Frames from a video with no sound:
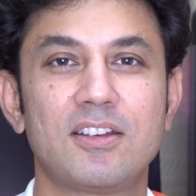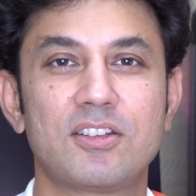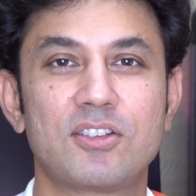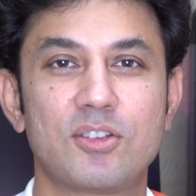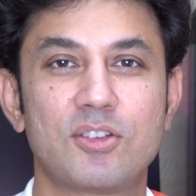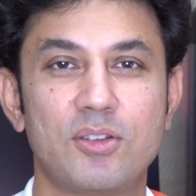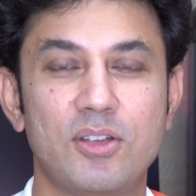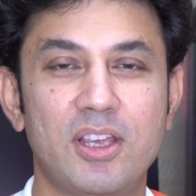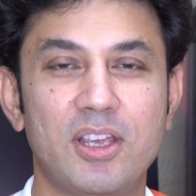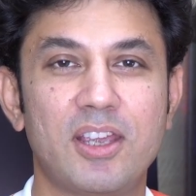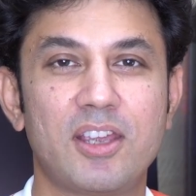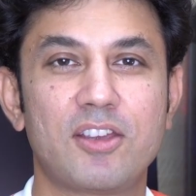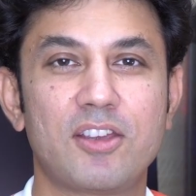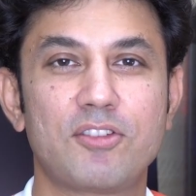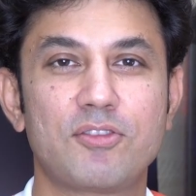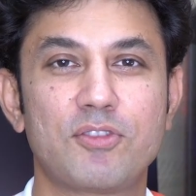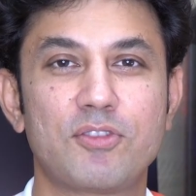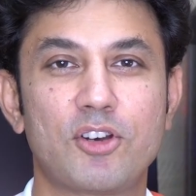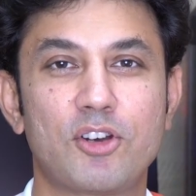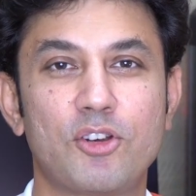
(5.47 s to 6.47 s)
Today
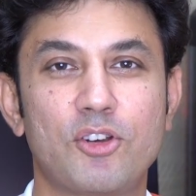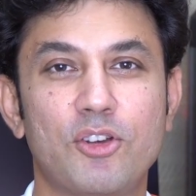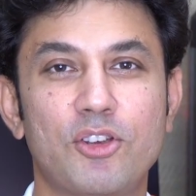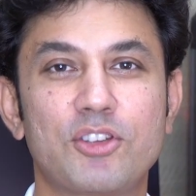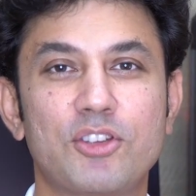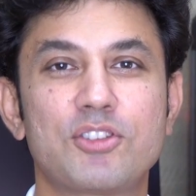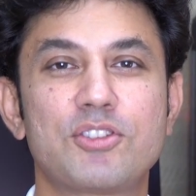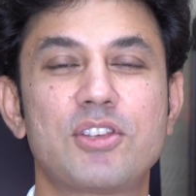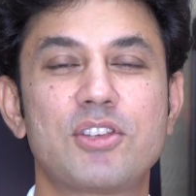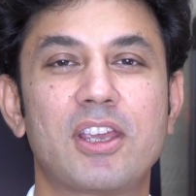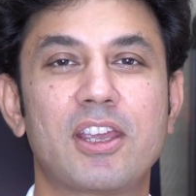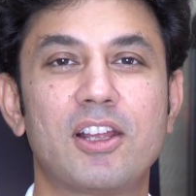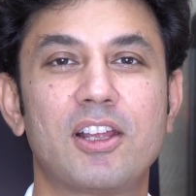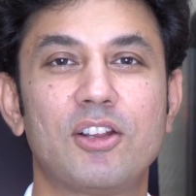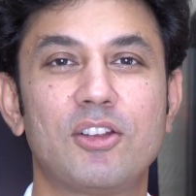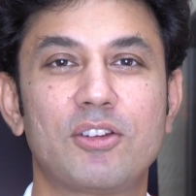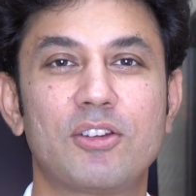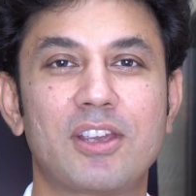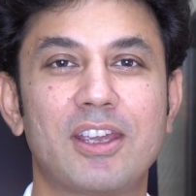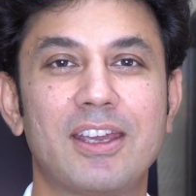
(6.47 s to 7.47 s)
we are going to take a
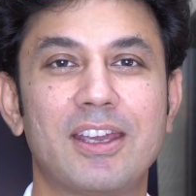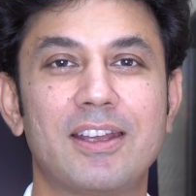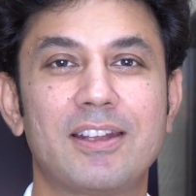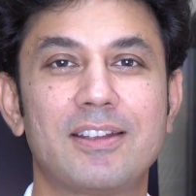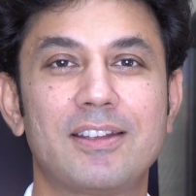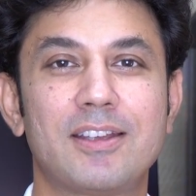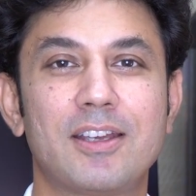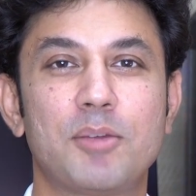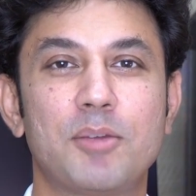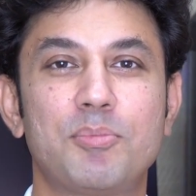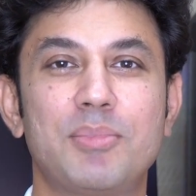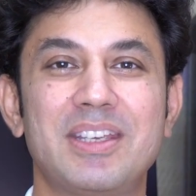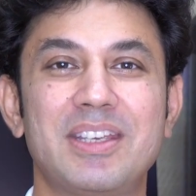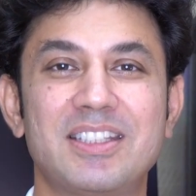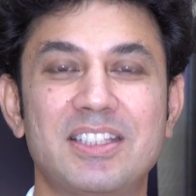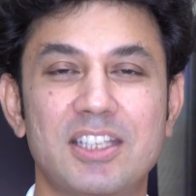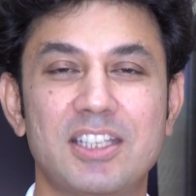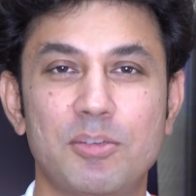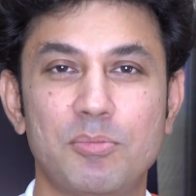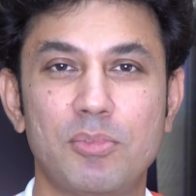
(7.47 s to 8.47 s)
look at a
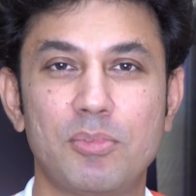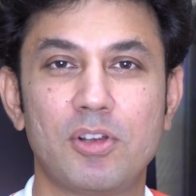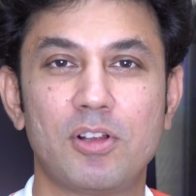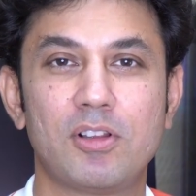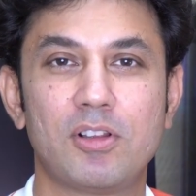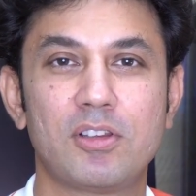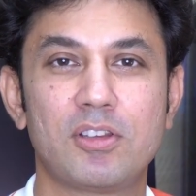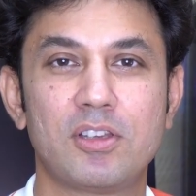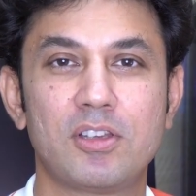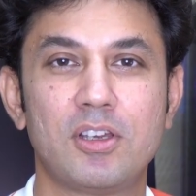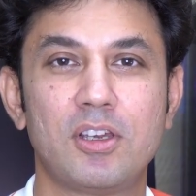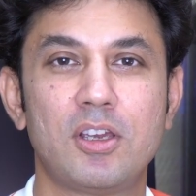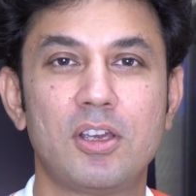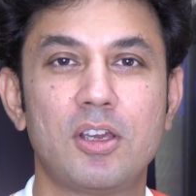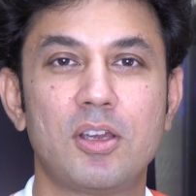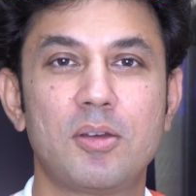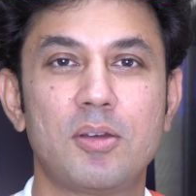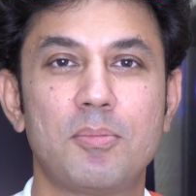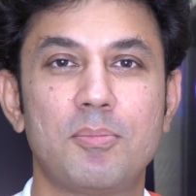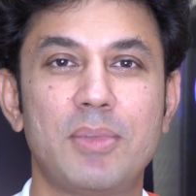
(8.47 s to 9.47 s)
PC build,
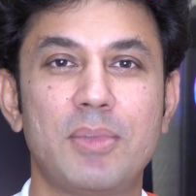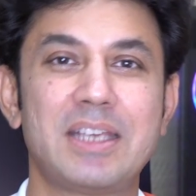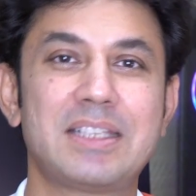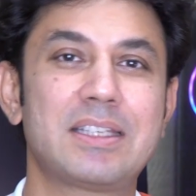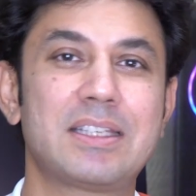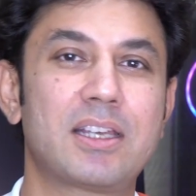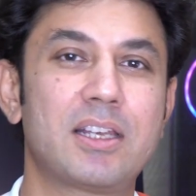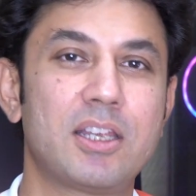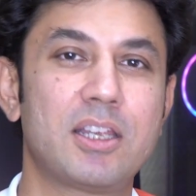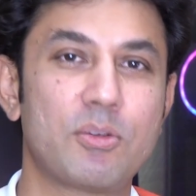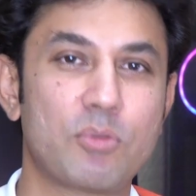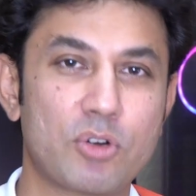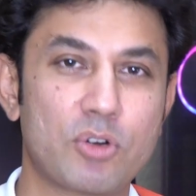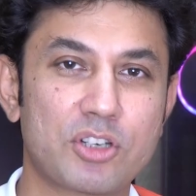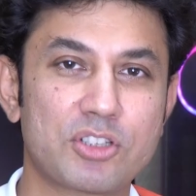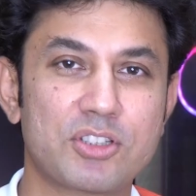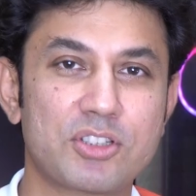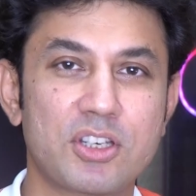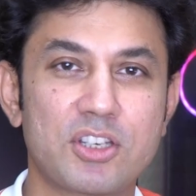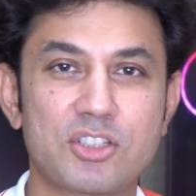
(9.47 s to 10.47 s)
basically a
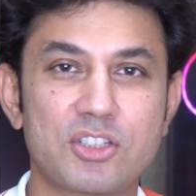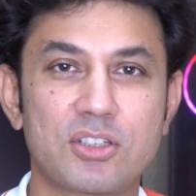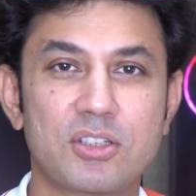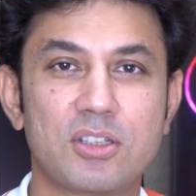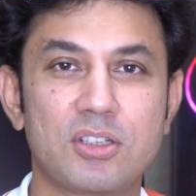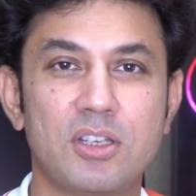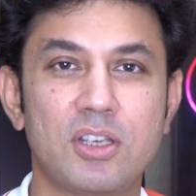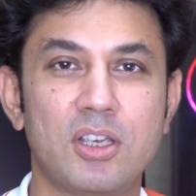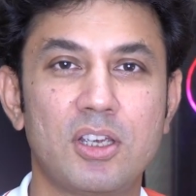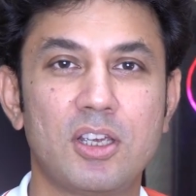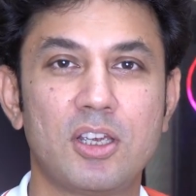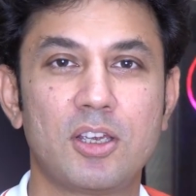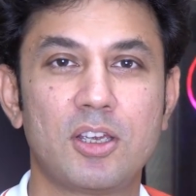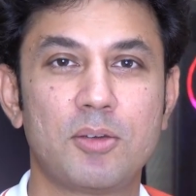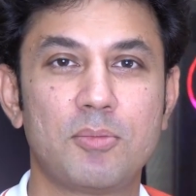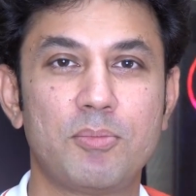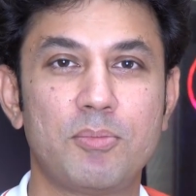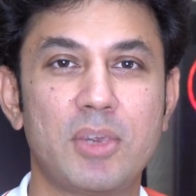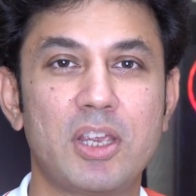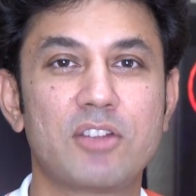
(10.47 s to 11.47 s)
workstation
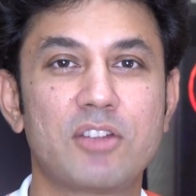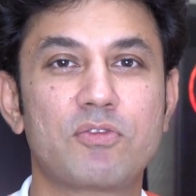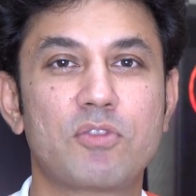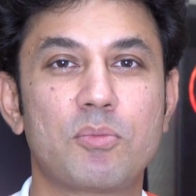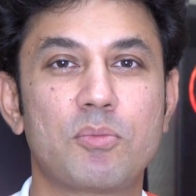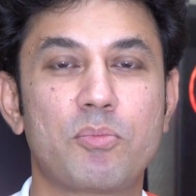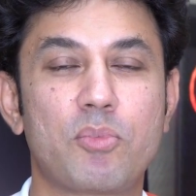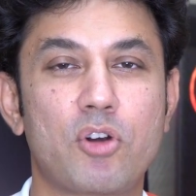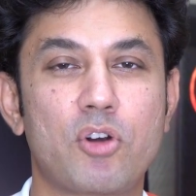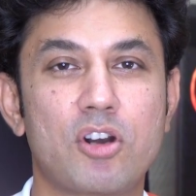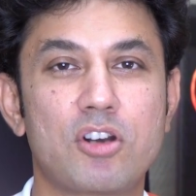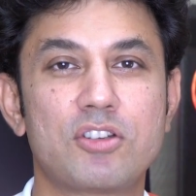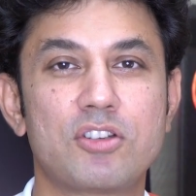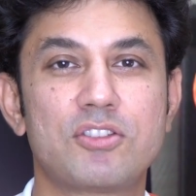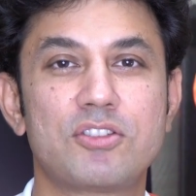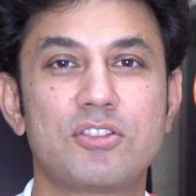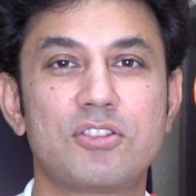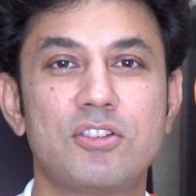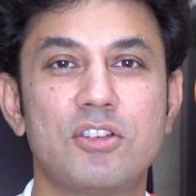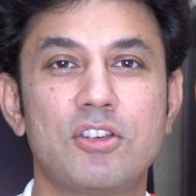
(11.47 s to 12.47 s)
made from
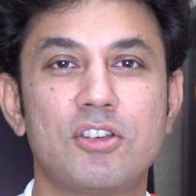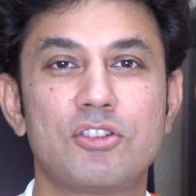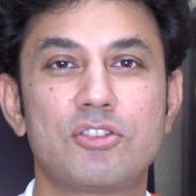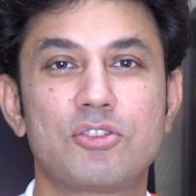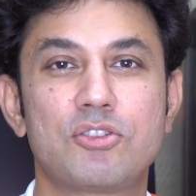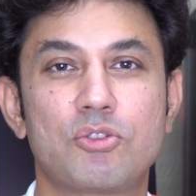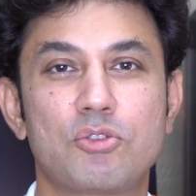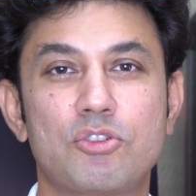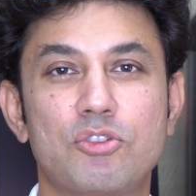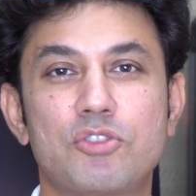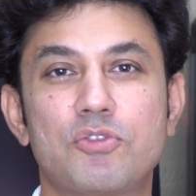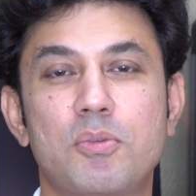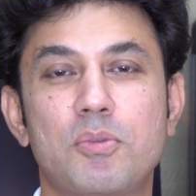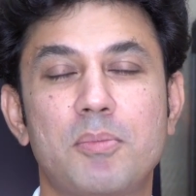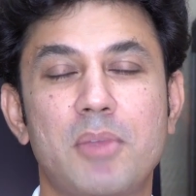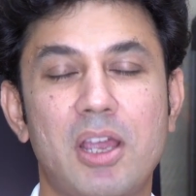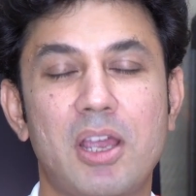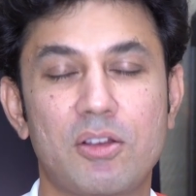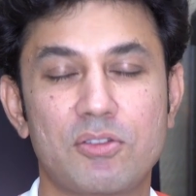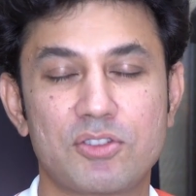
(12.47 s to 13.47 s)
parts sourced from
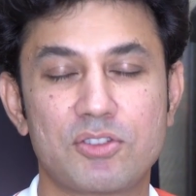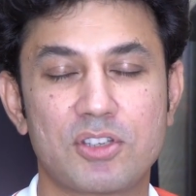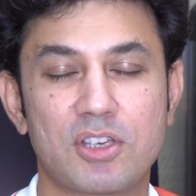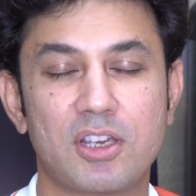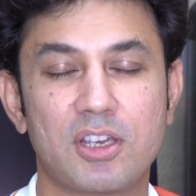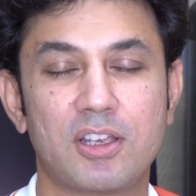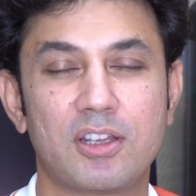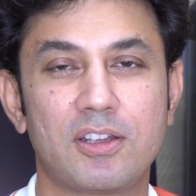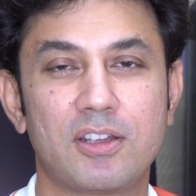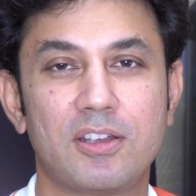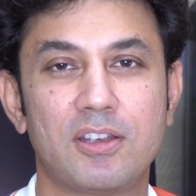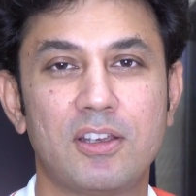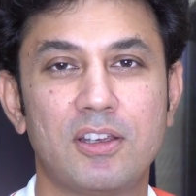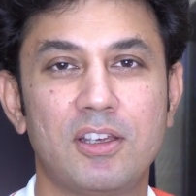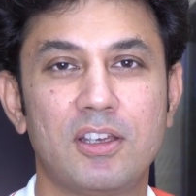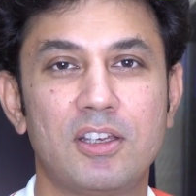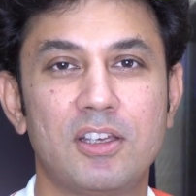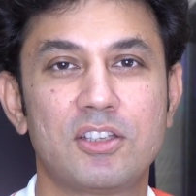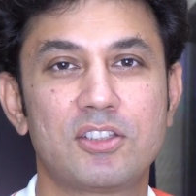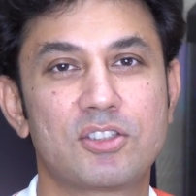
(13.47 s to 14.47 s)
outside.
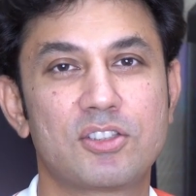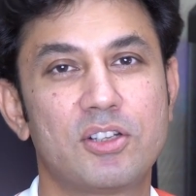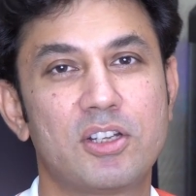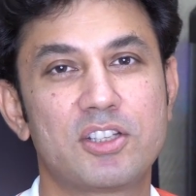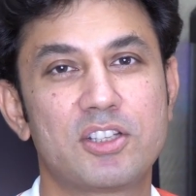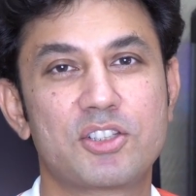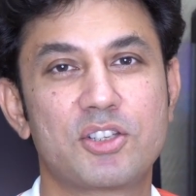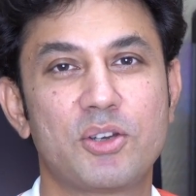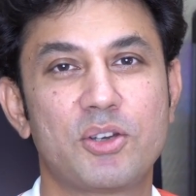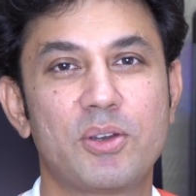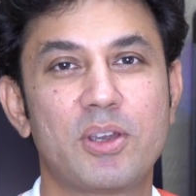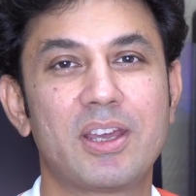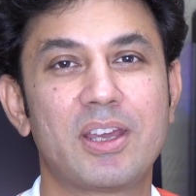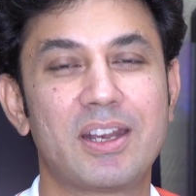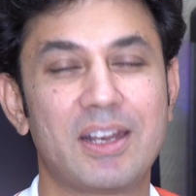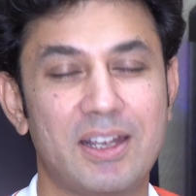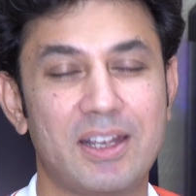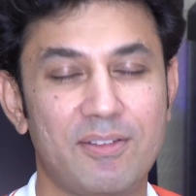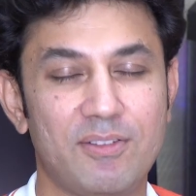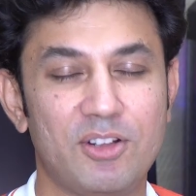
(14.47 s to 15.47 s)
So let's go ahead
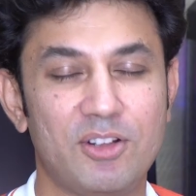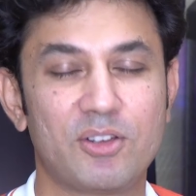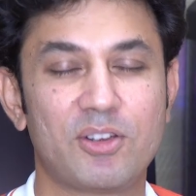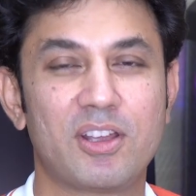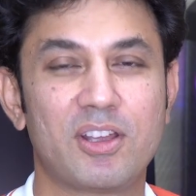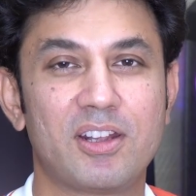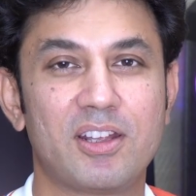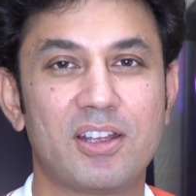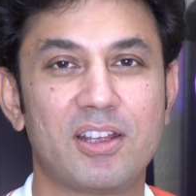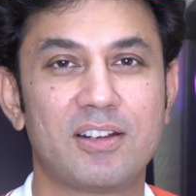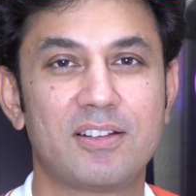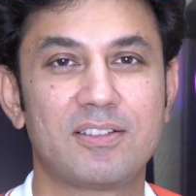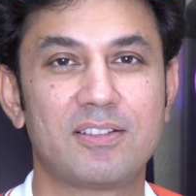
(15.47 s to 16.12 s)
and have a look at that.